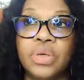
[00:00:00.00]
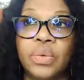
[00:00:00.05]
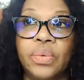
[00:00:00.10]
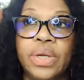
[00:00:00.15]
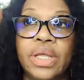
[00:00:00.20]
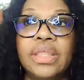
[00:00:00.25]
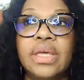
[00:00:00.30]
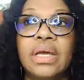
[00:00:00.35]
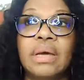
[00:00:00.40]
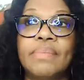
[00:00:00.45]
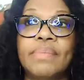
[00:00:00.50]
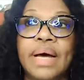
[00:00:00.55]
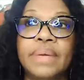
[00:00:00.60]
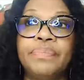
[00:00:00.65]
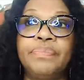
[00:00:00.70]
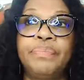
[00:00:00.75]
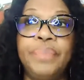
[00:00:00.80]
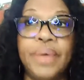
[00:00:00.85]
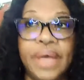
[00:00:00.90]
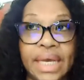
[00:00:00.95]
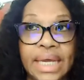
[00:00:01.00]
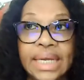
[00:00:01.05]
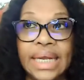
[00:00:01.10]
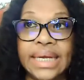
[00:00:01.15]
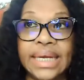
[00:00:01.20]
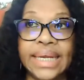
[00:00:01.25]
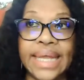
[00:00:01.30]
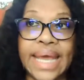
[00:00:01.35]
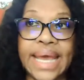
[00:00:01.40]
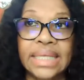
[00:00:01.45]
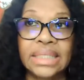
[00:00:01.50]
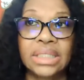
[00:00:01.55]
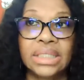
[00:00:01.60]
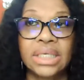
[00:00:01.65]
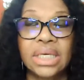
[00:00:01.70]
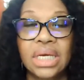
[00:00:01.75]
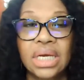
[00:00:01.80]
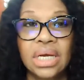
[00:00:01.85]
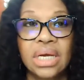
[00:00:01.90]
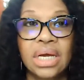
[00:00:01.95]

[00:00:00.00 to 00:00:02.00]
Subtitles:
So when you think about picking a date